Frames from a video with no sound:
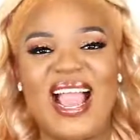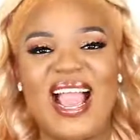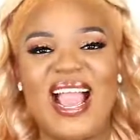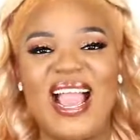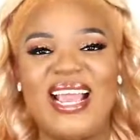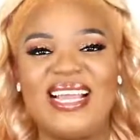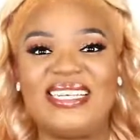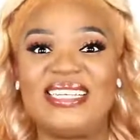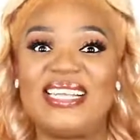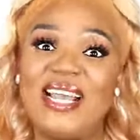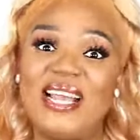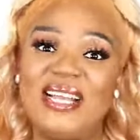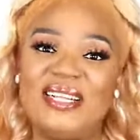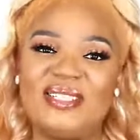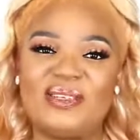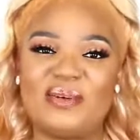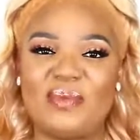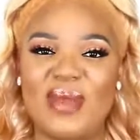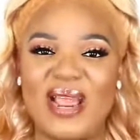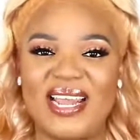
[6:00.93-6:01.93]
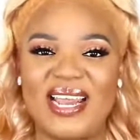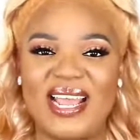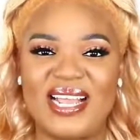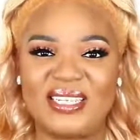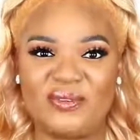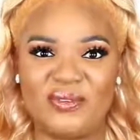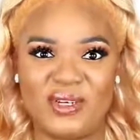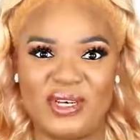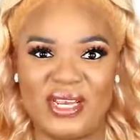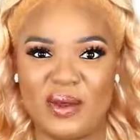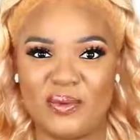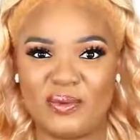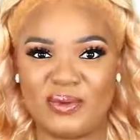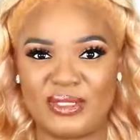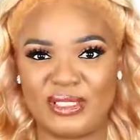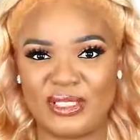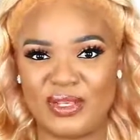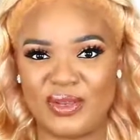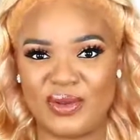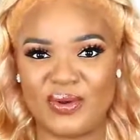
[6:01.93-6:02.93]
And till my next video, I
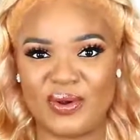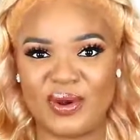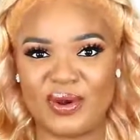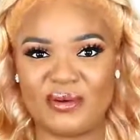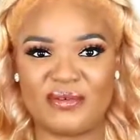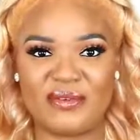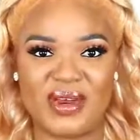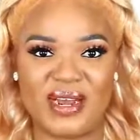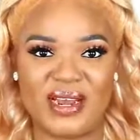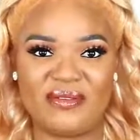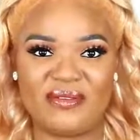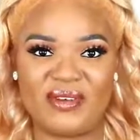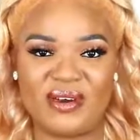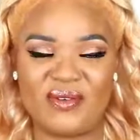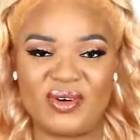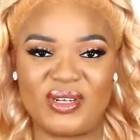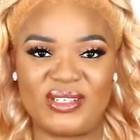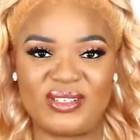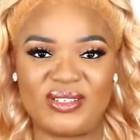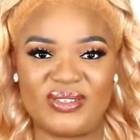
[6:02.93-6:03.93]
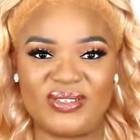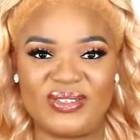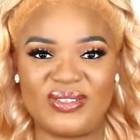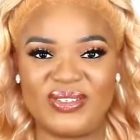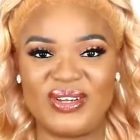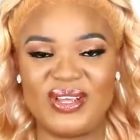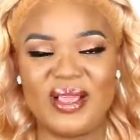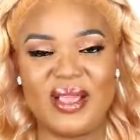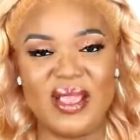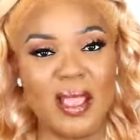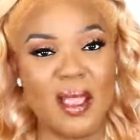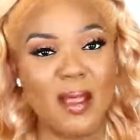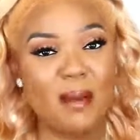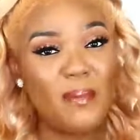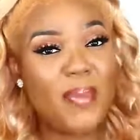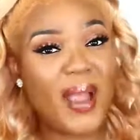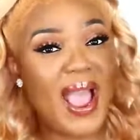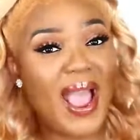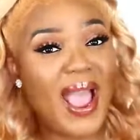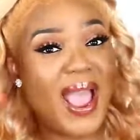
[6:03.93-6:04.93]
will see you all very, very soon.
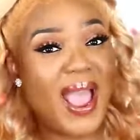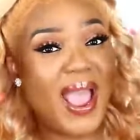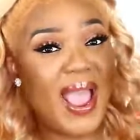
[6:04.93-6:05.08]
Bye.